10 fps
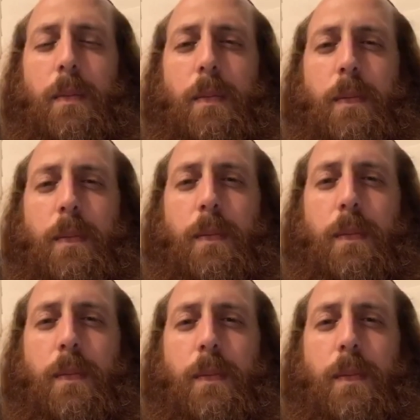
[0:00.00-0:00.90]

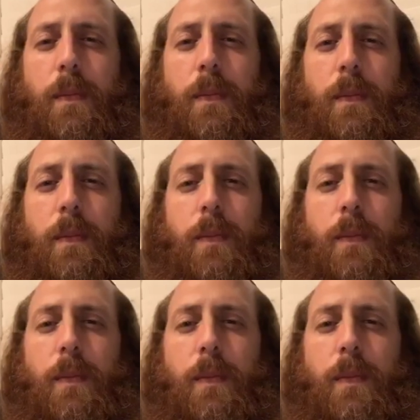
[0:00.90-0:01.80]

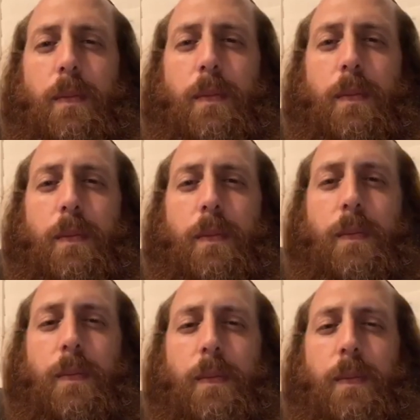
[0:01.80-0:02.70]

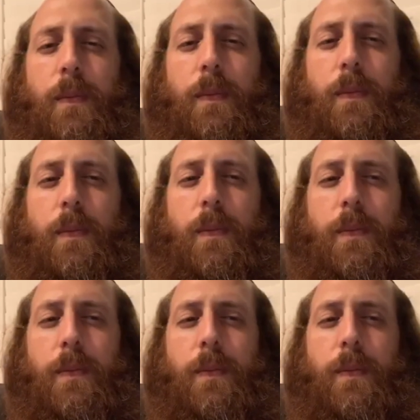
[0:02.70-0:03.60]

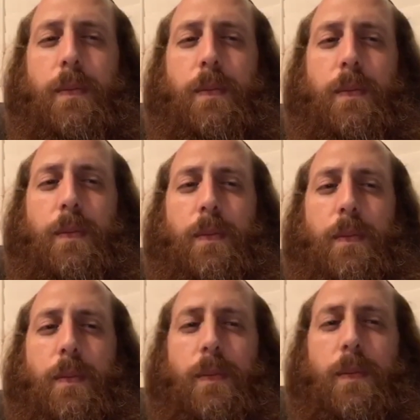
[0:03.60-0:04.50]
(no one is talking)